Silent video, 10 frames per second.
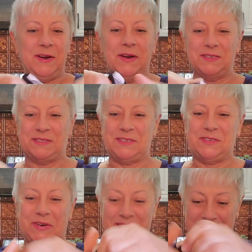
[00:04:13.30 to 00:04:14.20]
here's the
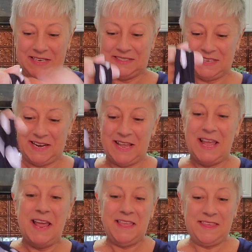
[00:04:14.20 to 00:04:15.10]
dress I said
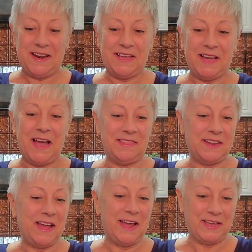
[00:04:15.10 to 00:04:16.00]
that I got
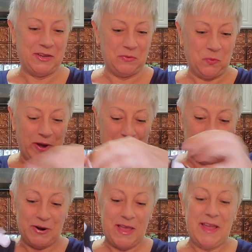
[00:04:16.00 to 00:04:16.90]
that I could
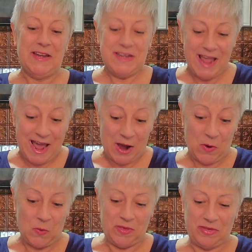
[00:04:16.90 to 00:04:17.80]
wear
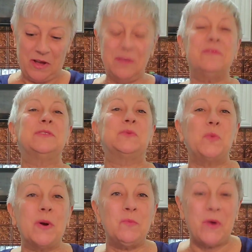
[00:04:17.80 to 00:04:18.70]
now with all of this
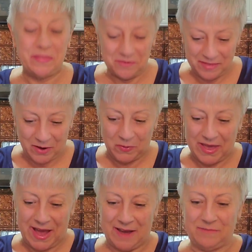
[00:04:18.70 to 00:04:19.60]
warm weather that
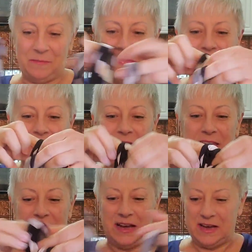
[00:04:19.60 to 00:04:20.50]
we have.
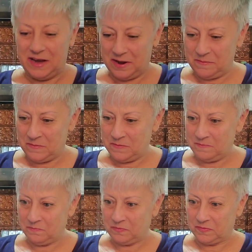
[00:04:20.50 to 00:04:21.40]
Um,
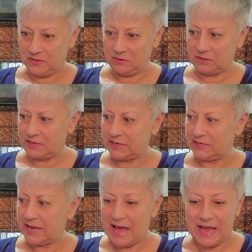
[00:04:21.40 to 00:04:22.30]
don't see
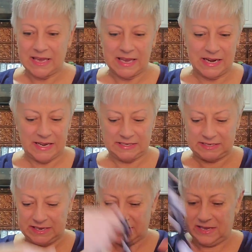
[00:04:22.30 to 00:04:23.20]
a tag in
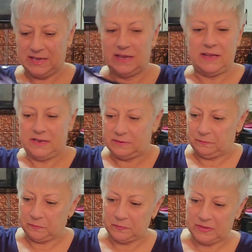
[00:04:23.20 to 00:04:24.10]
it.
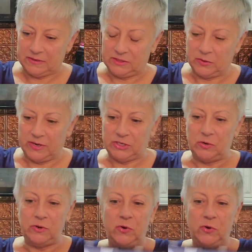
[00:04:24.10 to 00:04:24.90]
So I don't